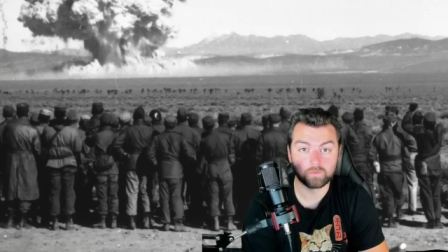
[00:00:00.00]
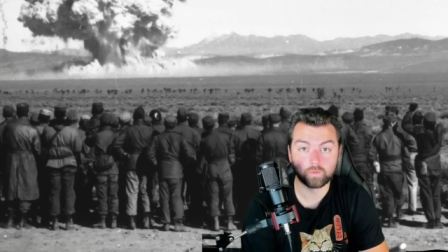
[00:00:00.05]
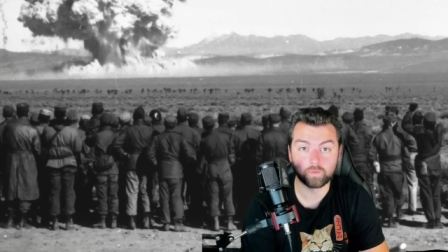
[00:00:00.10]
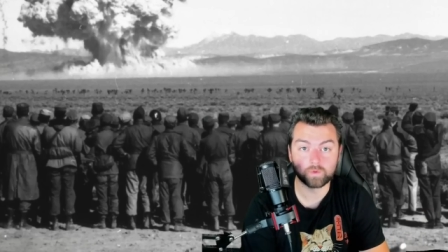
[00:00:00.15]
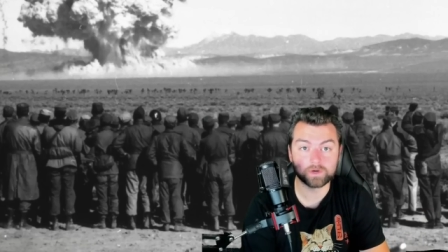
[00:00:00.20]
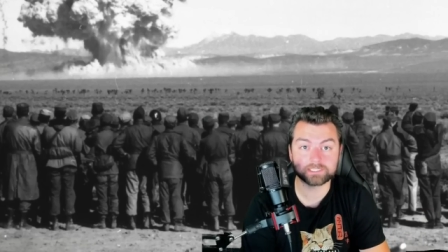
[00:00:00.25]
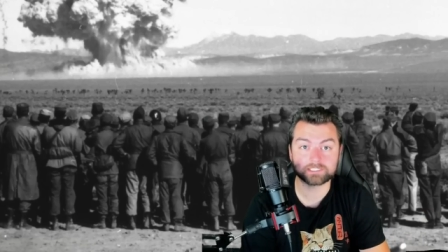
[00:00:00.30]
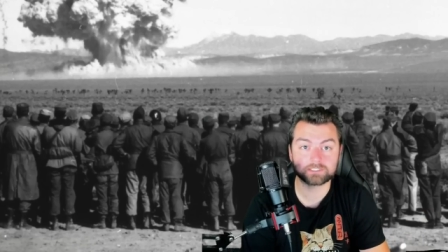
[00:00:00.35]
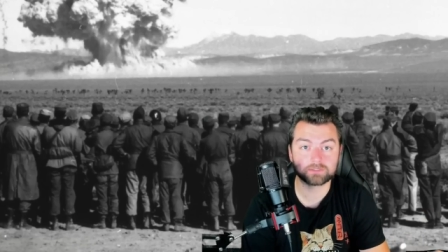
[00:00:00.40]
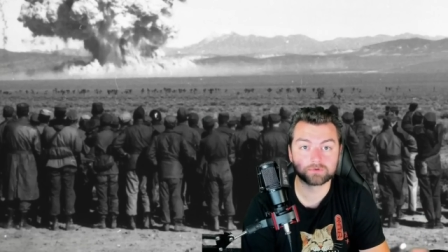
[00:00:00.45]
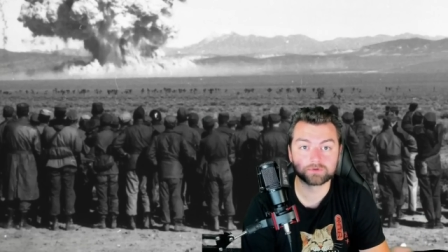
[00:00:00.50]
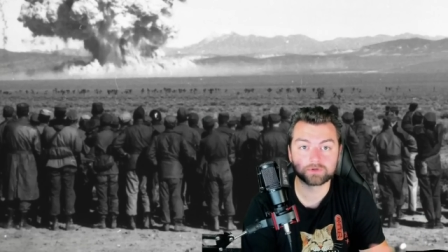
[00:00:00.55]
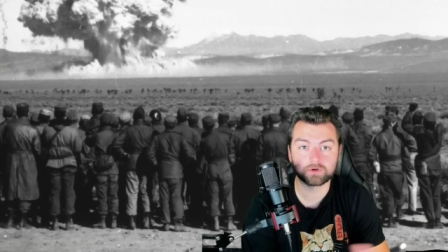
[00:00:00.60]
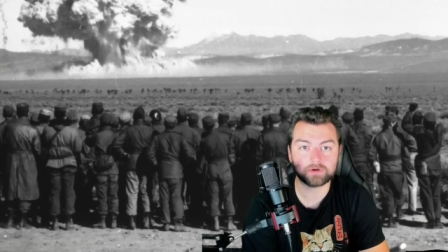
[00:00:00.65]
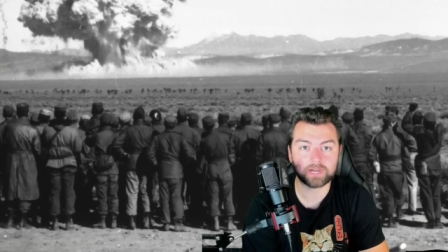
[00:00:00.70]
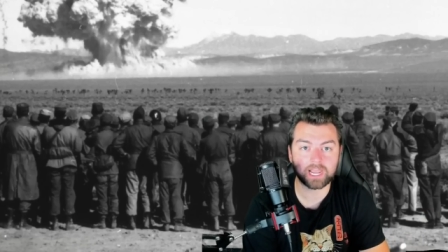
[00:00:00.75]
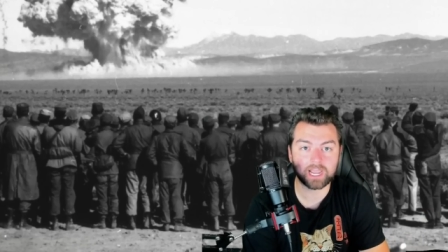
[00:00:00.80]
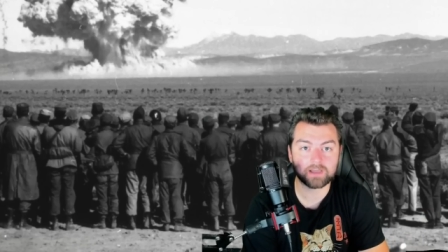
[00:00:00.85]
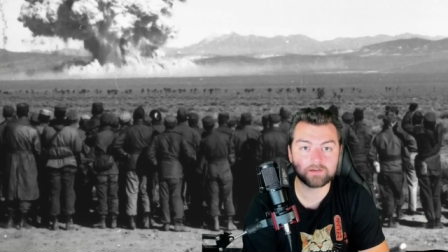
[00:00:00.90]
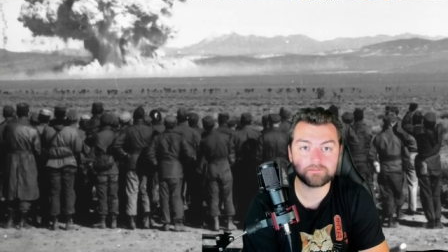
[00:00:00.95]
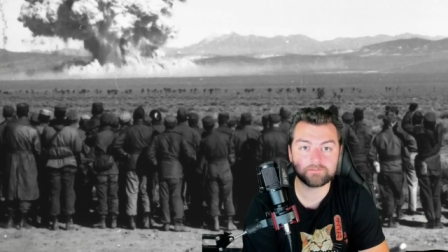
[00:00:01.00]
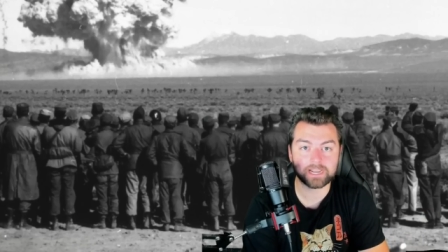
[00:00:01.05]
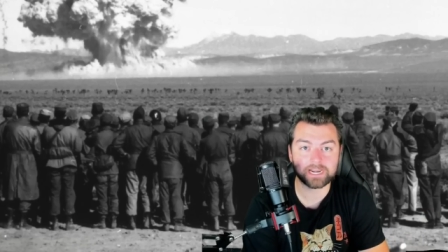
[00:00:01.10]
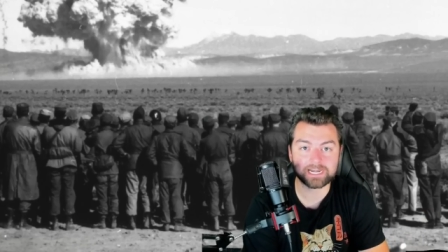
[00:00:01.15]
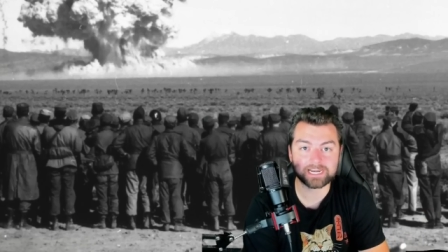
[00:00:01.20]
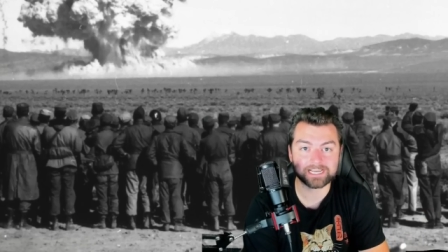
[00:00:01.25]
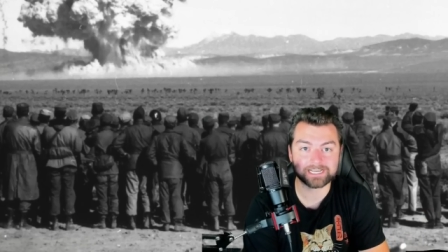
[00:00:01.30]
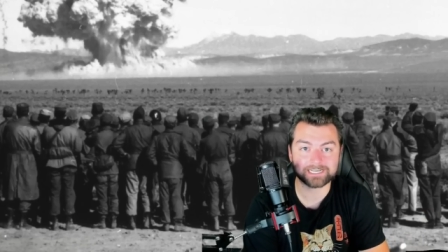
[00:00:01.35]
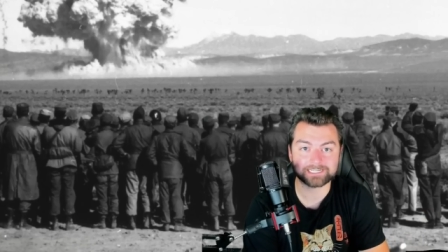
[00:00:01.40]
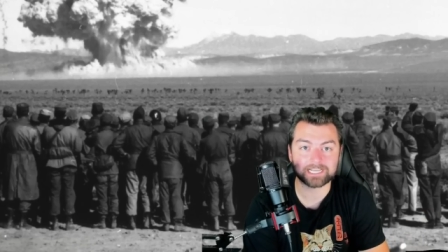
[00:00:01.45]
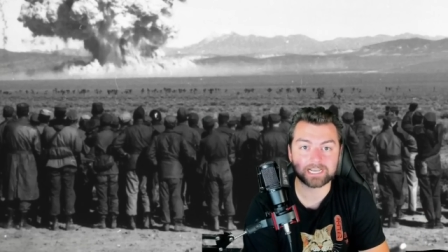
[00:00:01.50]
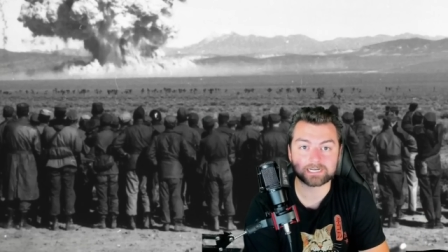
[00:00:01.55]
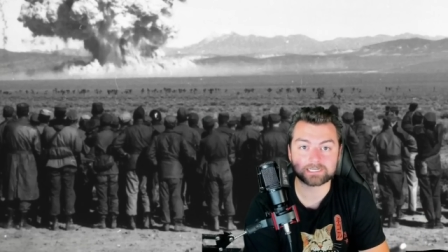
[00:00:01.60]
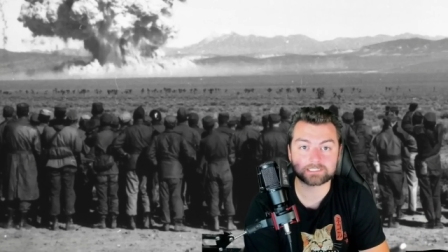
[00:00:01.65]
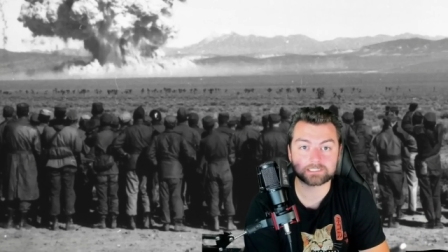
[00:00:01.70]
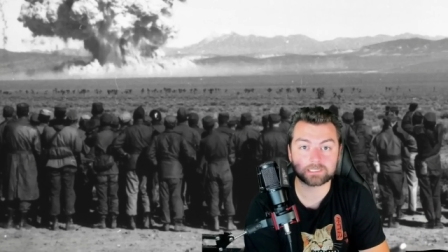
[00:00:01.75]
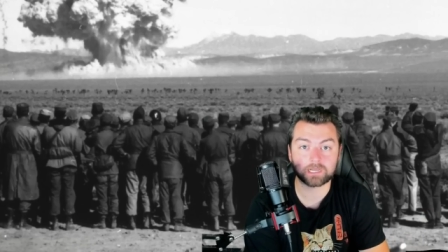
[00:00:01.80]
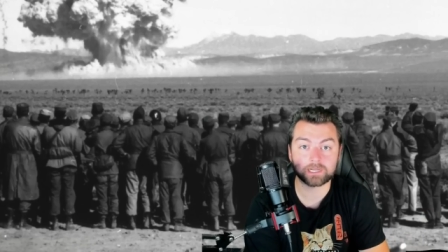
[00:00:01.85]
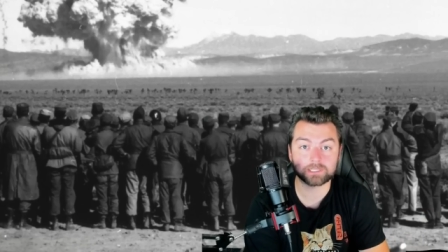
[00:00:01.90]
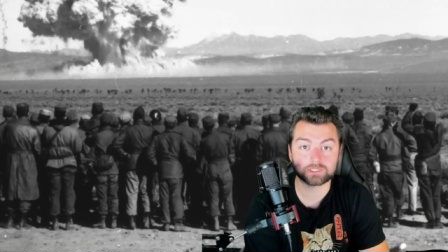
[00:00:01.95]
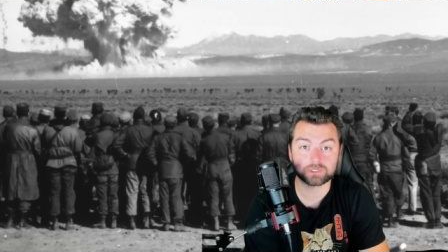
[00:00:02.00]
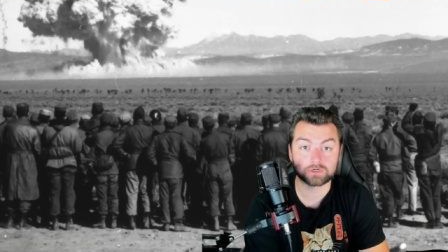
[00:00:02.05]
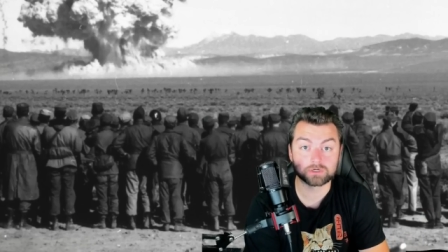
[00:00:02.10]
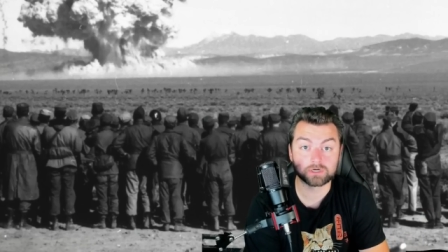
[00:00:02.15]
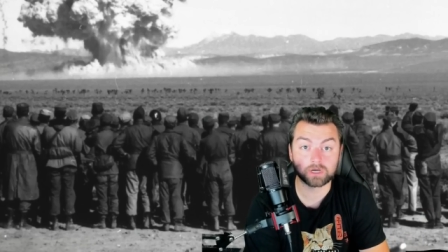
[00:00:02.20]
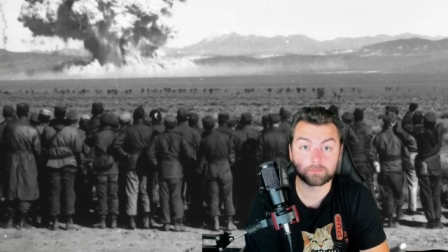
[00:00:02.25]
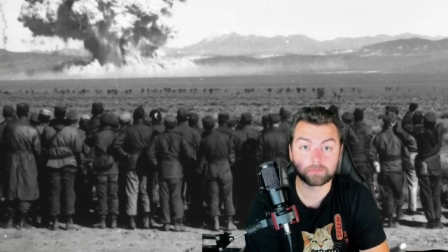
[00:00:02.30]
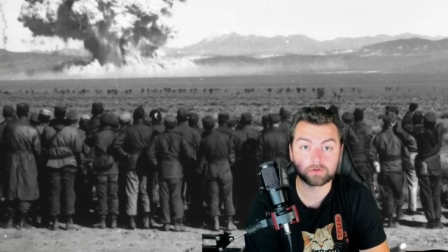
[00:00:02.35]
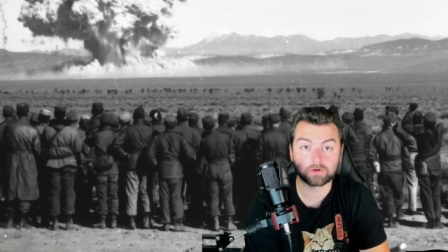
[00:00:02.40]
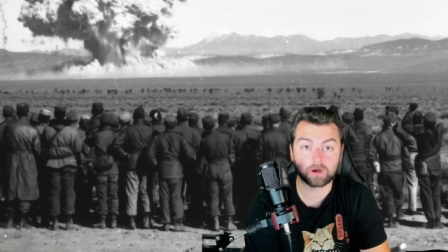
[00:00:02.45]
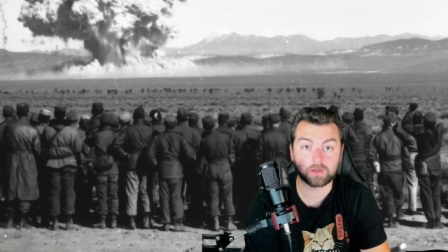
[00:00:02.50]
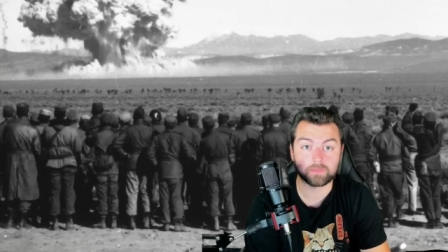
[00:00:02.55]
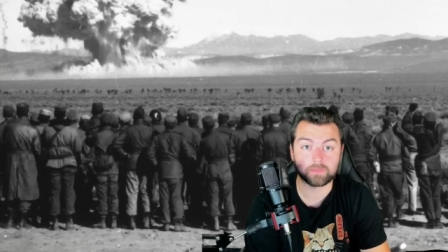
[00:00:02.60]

we still don't have any exact science or number on